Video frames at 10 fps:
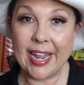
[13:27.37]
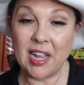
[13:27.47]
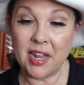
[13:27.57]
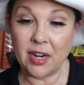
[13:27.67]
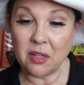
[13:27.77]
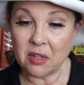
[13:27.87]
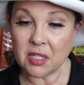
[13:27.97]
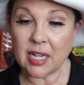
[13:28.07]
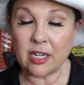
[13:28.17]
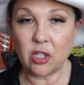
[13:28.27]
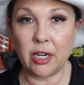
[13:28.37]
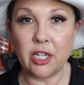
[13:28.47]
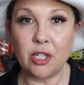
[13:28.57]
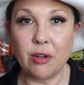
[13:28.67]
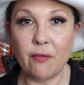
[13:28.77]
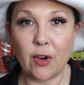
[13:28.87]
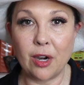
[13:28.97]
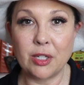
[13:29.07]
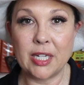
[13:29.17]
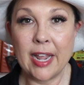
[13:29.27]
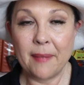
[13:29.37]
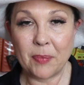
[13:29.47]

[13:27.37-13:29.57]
And it looks like starting June 1st,